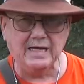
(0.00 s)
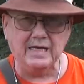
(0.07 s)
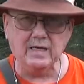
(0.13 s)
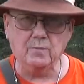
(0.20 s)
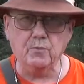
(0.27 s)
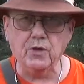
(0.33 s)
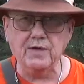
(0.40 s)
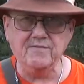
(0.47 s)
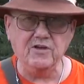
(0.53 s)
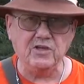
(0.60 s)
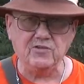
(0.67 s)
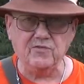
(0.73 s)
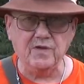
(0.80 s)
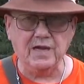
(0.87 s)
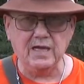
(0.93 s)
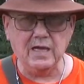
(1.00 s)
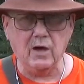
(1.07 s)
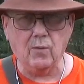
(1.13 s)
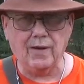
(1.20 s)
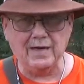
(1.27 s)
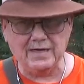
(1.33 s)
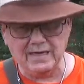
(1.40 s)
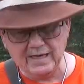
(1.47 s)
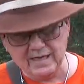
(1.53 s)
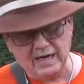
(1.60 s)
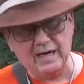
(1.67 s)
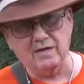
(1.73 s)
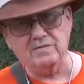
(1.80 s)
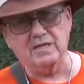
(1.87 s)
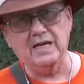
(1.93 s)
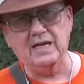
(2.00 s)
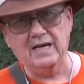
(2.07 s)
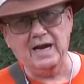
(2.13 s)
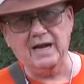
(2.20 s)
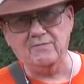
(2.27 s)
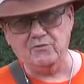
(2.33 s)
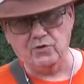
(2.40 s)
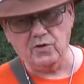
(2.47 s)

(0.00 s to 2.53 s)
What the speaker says: In a previous video I did it after